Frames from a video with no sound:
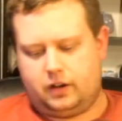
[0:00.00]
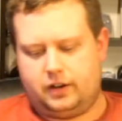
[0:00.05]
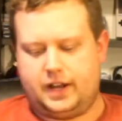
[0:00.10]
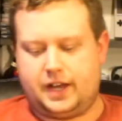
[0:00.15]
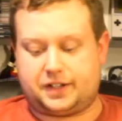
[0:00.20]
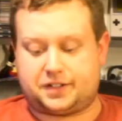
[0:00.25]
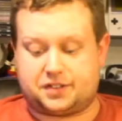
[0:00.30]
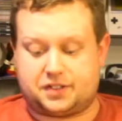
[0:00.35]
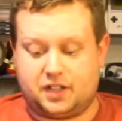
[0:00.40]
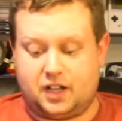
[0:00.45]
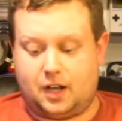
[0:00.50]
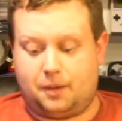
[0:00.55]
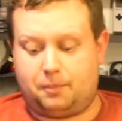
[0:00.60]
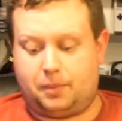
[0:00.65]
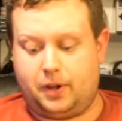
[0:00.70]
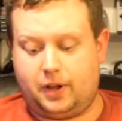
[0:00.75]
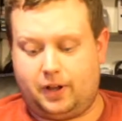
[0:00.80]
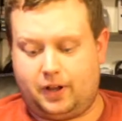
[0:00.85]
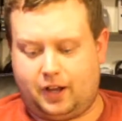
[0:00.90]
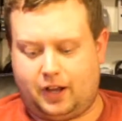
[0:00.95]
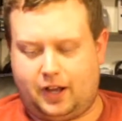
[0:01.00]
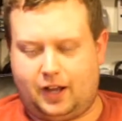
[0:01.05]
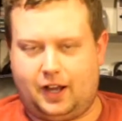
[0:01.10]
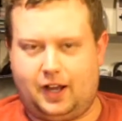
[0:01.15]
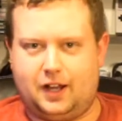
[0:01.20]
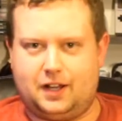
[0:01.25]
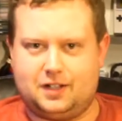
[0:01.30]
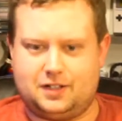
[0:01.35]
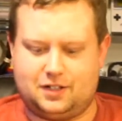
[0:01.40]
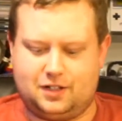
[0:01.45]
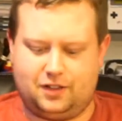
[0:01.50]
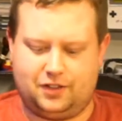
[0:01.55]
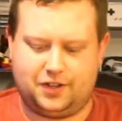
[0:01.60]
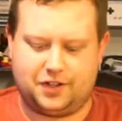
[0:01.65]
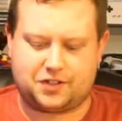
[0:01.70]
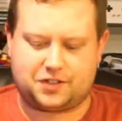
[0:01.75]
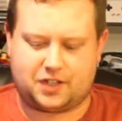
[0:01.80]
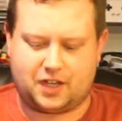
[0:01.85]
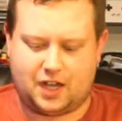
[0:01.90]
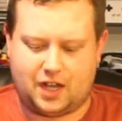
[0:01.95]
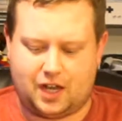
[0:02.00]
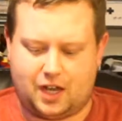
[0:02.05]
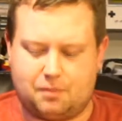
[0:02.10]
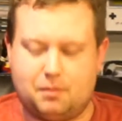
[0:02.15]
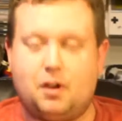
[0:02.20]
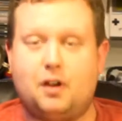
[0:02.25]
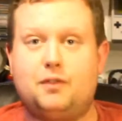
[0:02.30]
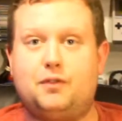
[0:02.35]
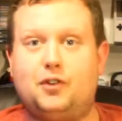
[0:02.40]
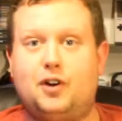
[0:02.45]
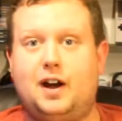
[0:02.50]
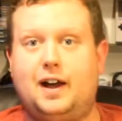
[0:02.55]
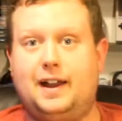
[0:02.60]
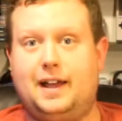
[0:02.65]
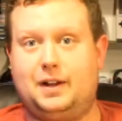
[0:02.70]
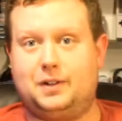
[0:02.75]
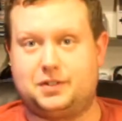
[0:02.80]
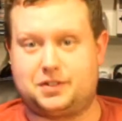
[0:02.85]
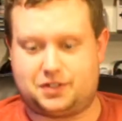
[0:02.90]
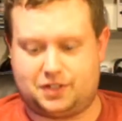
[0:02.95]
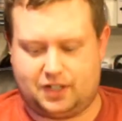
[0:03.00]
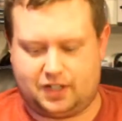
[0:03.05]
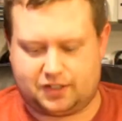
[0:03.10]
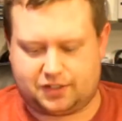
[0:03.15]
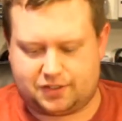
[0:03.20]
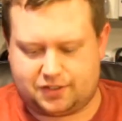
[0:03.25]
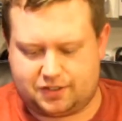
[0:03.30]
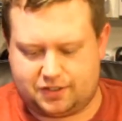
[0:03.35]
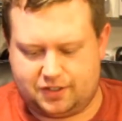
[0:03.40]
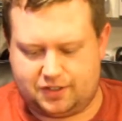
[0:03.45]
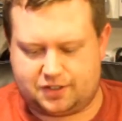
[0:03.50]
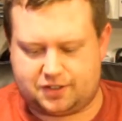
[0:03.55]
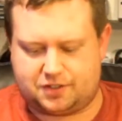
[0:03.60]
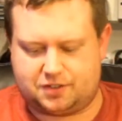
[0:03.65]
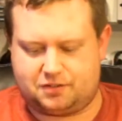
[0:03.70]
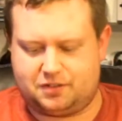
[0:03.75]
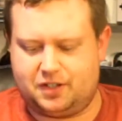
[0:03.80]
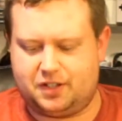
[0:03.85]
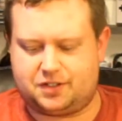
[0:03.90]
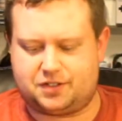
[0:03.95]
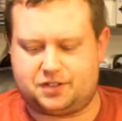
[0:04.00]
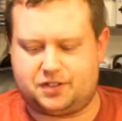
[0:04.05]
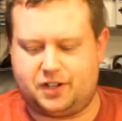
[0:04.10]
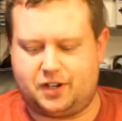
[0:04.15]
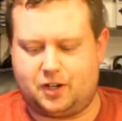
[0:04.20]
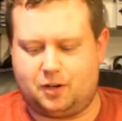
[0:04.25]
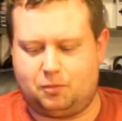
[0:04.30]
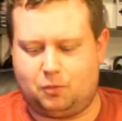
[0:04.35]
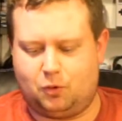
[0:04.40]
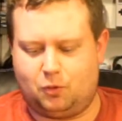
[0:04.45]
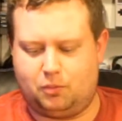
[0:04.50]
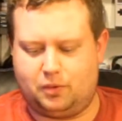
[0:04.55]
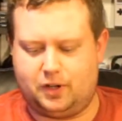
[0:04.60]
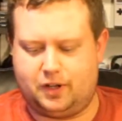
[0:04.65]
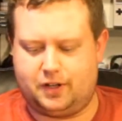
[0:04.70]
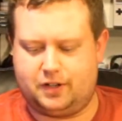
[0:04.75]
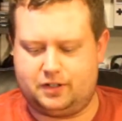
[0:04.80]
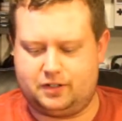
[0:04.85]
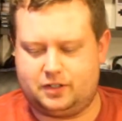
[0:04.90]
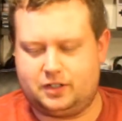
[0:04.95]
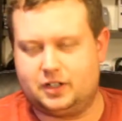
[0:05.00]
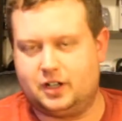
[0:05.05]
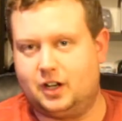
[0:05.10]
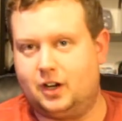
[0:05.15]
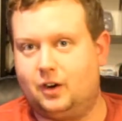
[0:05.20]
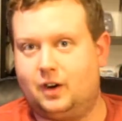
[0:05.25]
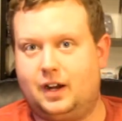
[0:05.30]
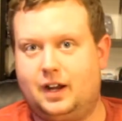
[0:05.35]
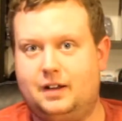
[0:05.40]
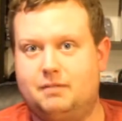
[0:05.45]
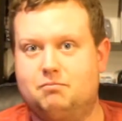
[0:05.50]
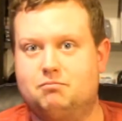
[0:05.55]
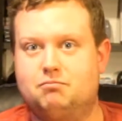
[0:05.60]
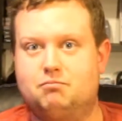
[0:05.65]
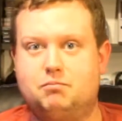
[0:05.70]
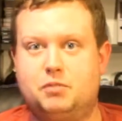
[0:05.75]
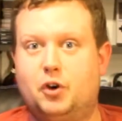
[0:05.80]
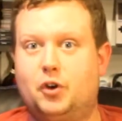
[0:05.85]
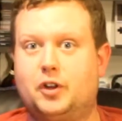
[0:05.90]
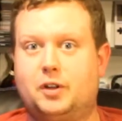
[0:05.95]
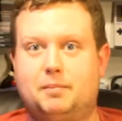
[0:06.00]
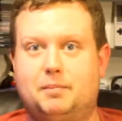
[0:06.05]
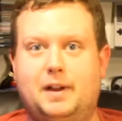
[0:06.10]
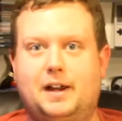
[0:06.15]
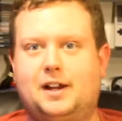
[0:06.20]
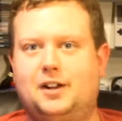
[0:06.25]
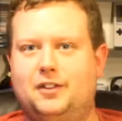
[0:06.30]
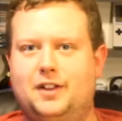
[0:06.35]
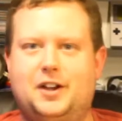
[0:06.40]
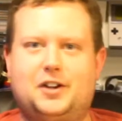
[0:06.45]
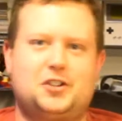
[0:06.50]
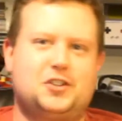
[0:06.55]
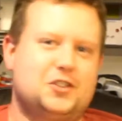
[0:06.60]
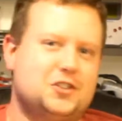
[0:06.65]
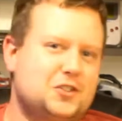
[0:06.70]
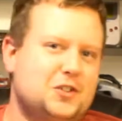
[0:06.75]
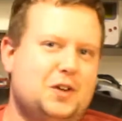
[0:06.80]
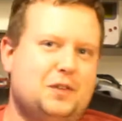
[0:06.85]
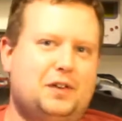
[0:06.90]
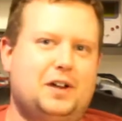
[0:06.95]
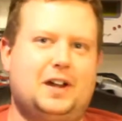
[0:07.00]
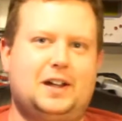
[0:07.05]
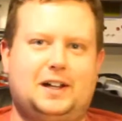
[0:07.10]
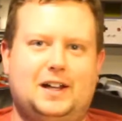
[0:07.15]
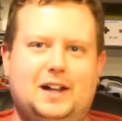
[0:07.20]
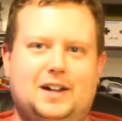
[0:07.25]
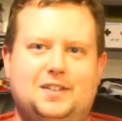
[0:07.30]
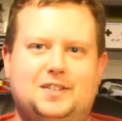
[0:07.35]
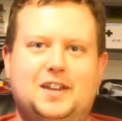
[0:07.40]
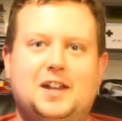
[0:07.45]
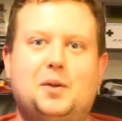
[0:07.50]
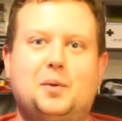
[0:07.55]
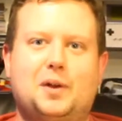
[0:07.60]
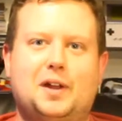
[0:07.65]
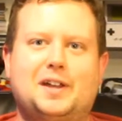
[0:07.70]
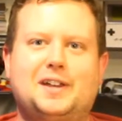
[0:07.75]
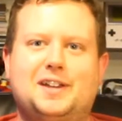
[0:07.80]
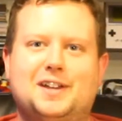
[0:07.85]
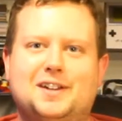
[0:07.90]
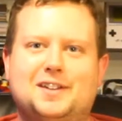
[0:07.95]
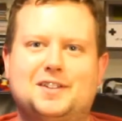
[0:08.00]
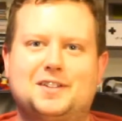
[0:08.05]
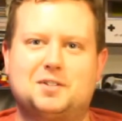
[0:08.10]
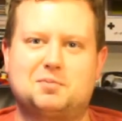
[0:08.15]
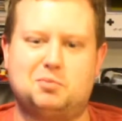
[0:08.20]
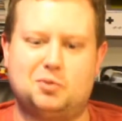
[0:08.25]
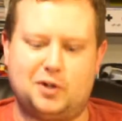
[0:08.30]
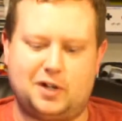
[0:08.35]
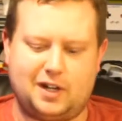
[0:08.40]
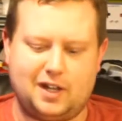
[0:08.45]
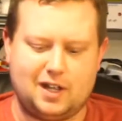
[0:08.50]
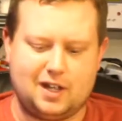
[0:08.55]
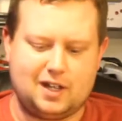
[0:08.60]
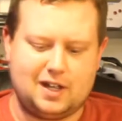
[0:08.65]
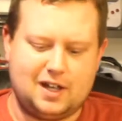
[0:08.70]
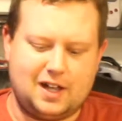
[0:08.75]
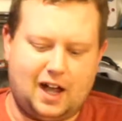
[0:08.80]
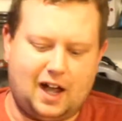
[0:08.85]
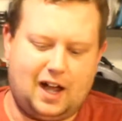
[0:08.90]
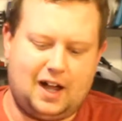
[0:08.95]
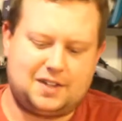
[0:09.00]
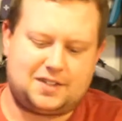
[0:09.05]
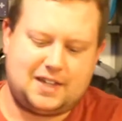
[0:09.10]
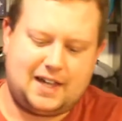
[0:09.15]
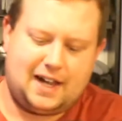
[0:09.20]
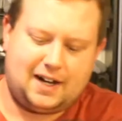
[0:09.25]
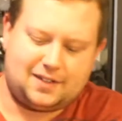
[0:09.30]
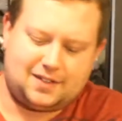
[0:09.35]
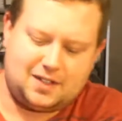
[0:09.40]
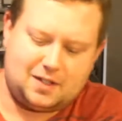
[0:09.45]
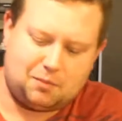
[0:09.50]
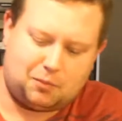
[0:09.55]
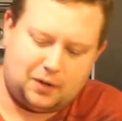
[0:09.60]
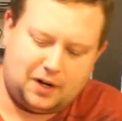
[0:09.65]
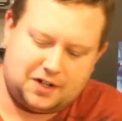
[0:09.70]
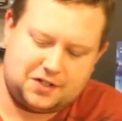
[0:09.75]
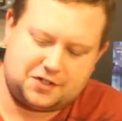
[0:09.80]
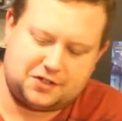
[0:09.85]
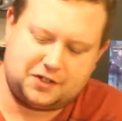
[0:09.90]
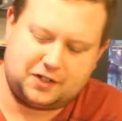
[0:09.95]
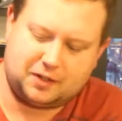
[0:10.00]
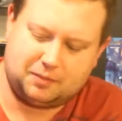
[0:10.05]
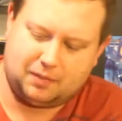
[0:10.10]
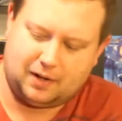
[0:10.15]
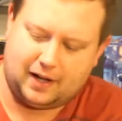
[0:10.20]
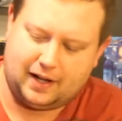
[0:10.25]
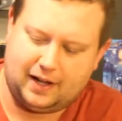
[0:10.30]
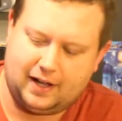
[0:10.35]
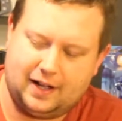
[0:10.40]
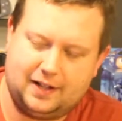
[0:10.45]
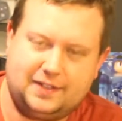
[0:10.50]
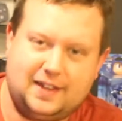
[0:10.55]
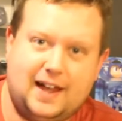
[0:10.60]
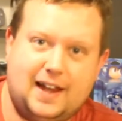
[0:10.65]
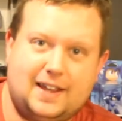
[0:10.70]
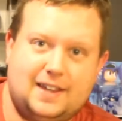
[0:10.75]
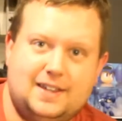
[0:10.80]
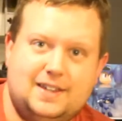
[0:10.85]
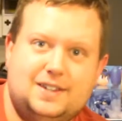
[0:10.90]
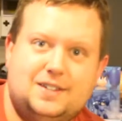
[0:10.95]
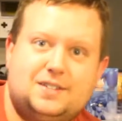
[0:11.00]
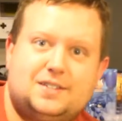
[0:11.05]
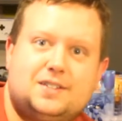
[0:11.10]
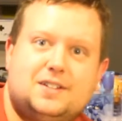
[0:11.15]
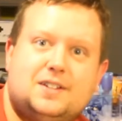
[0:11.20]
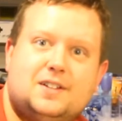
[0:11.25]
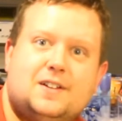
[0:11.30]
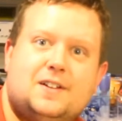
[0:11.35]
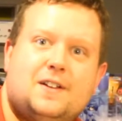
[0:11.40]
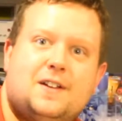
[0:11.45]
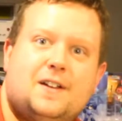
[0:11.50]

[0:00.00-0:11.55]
Next up, this game flat out sucks. It's terrible, but you know, I'm building my collection, so I've got to kind of take what I can get at this point. Tag Team Wrestling by Data East.